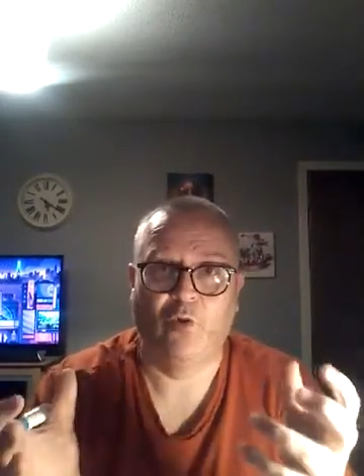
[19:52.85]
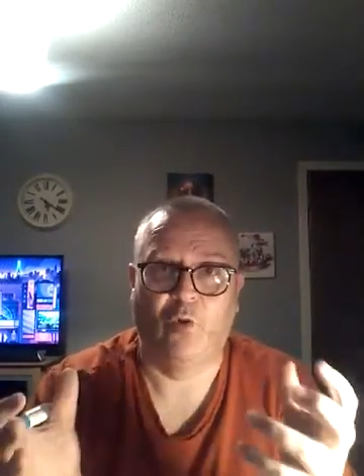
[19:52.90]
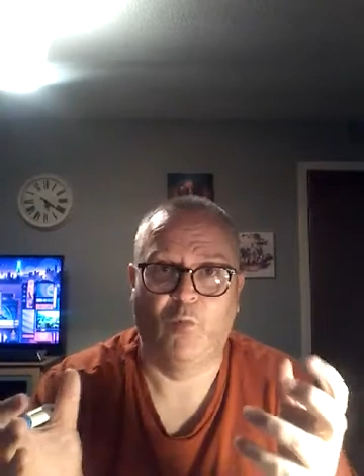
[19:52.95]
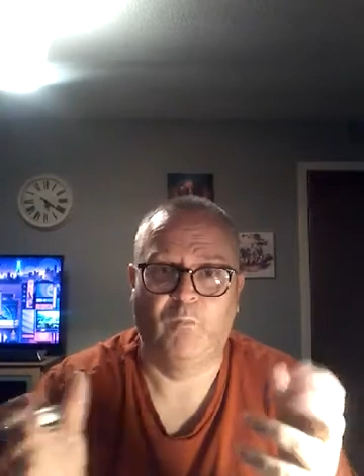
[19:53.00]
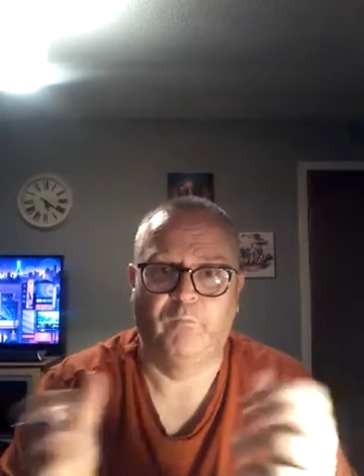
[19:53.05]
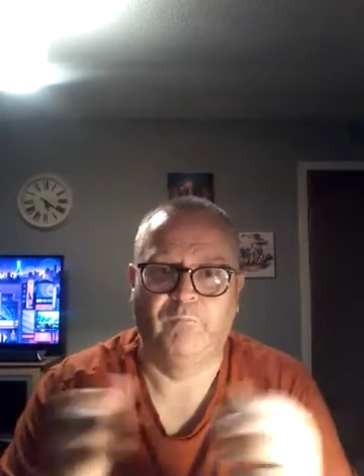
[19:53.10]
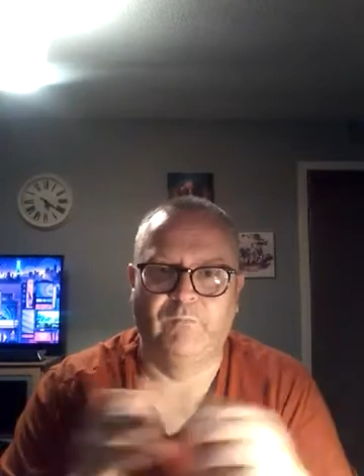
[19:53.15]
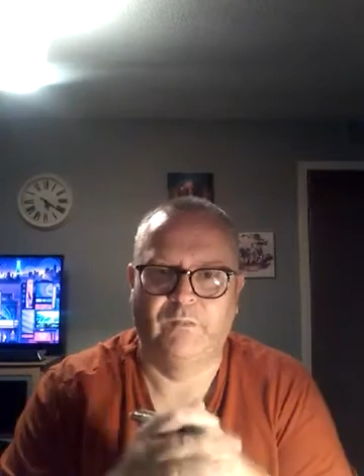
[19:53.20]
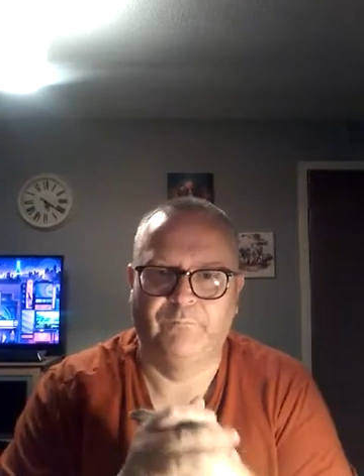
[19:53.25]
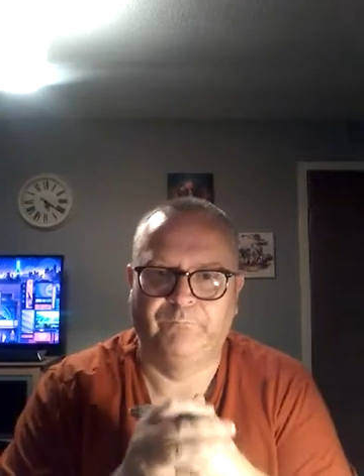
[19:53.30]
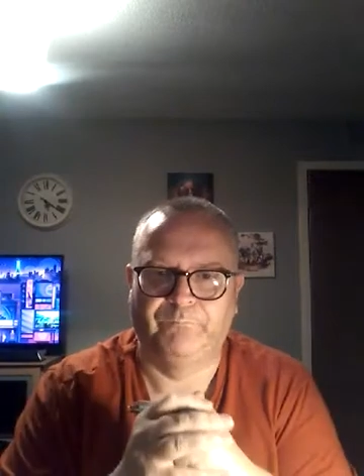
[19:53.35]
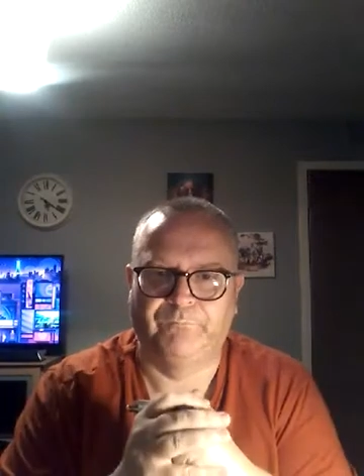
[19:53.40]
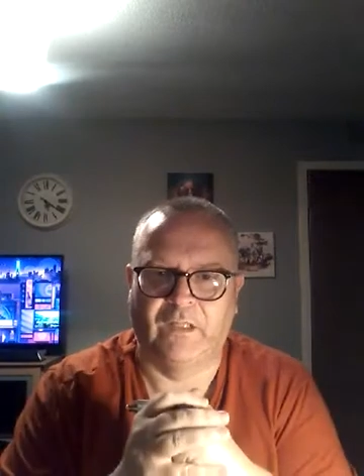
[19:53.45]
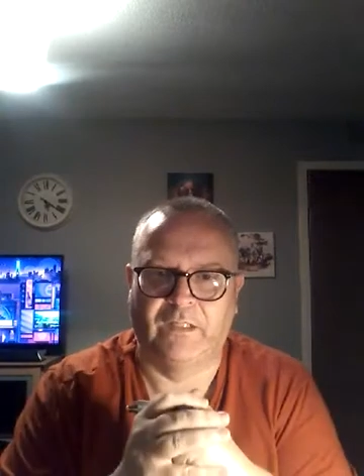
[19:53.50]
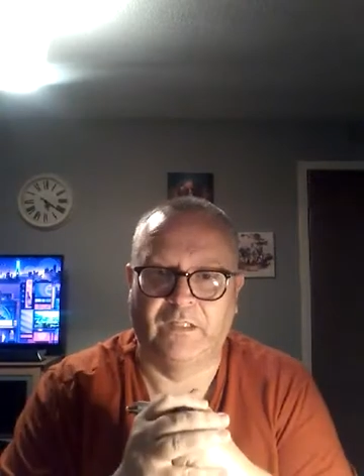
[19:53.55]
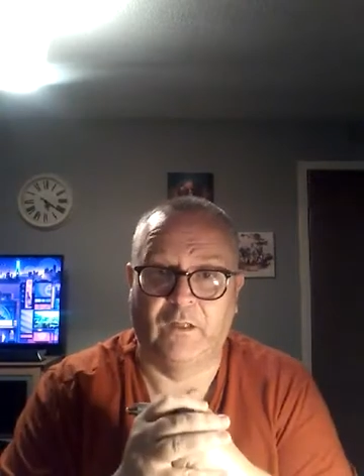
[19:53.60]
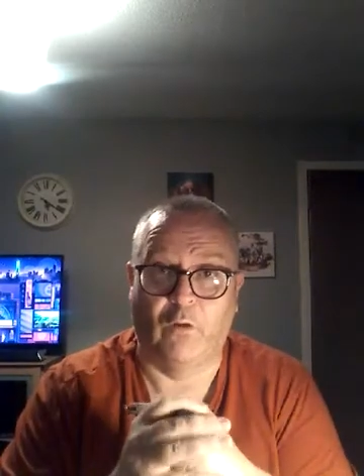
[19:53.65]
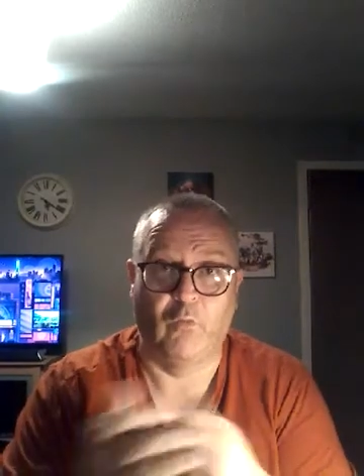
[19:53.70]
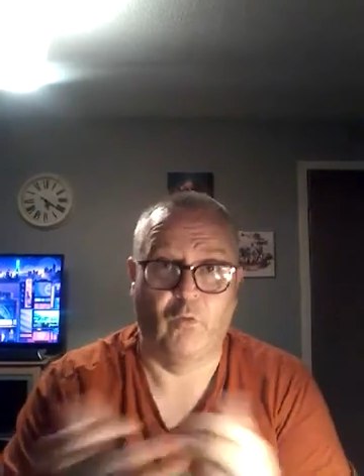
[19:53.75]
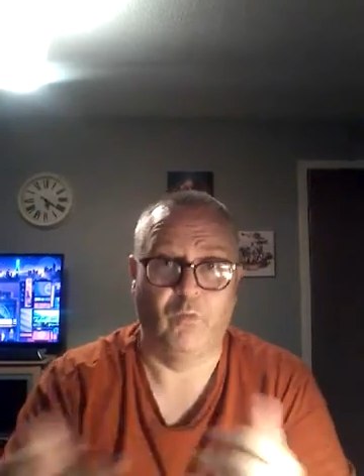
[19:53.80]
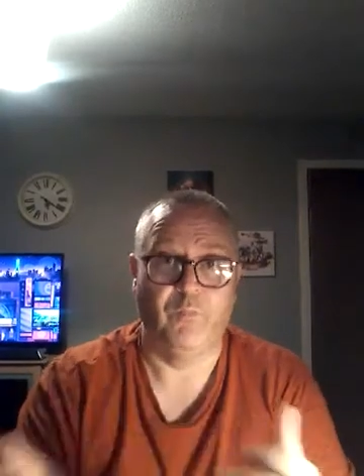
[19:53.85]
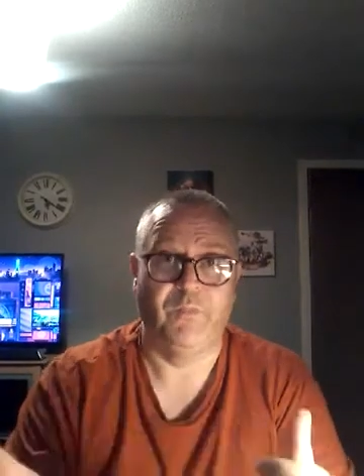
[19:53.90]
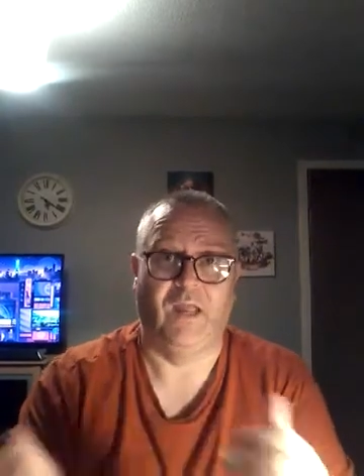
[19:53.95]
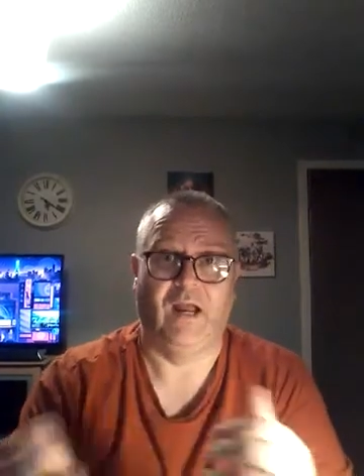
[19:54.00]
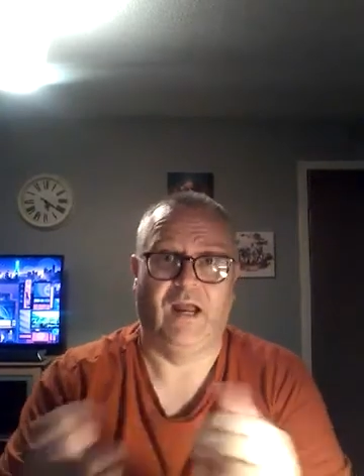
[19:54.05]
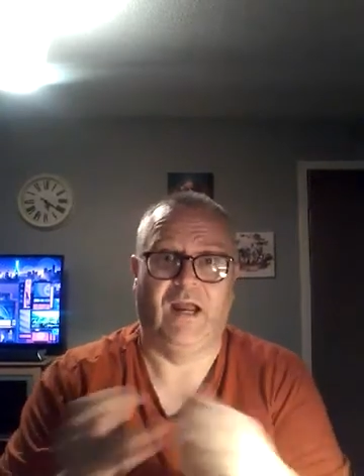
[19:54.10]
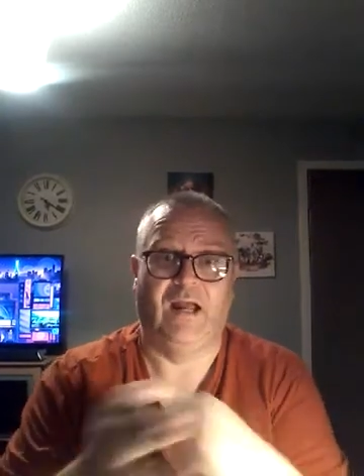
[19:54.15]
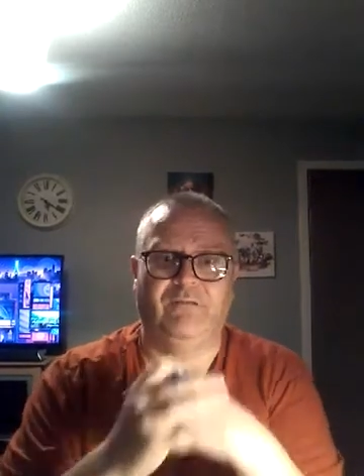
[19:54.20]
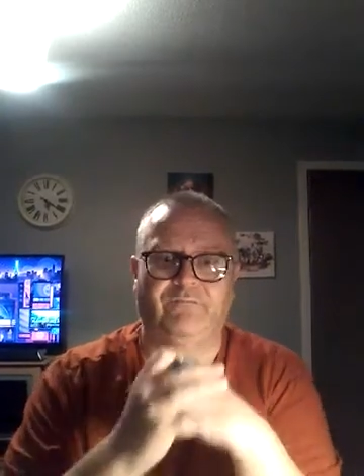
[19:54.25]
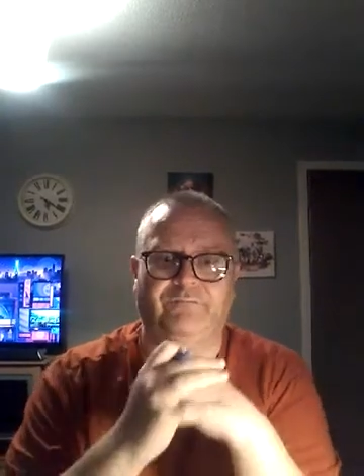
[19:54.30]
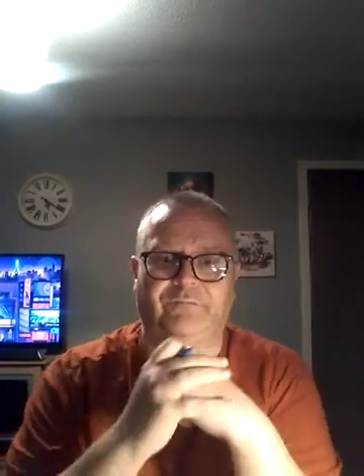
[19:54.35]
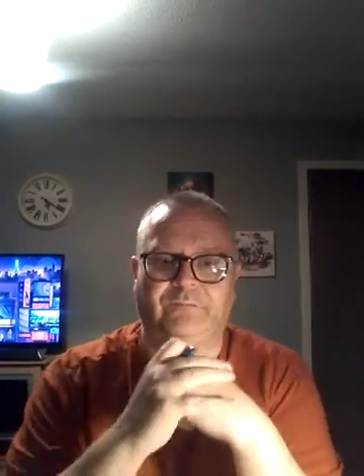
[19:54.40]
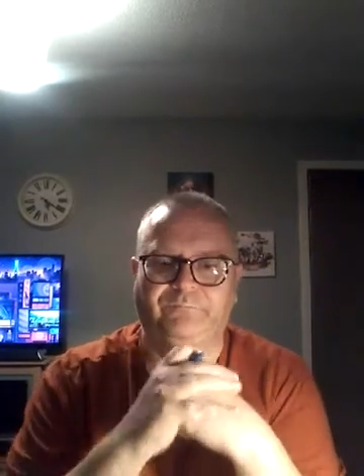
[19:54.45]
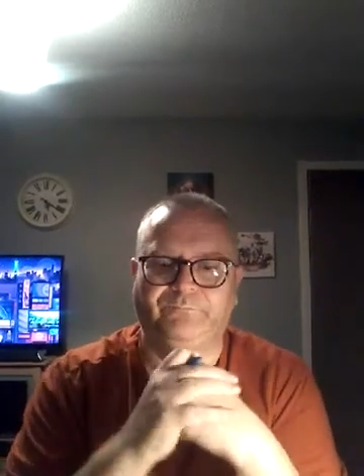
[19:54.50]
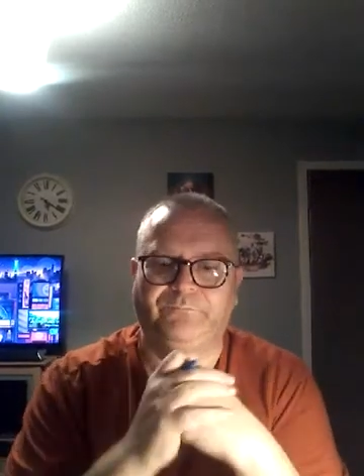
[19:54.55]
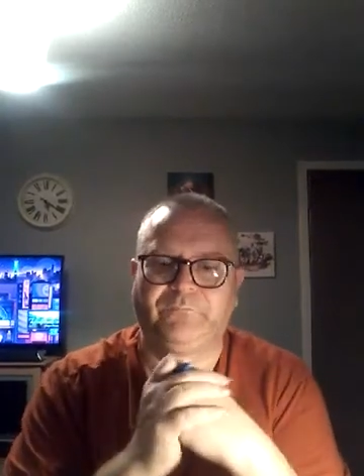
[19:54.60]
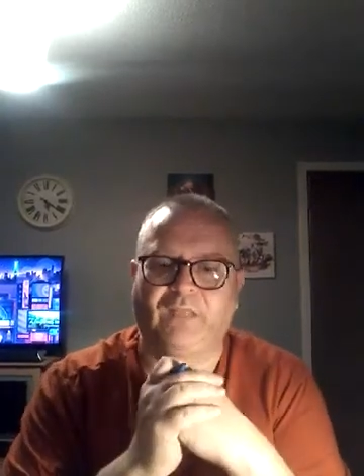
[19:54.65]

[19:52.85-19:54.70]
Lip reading: home, and I hope you have.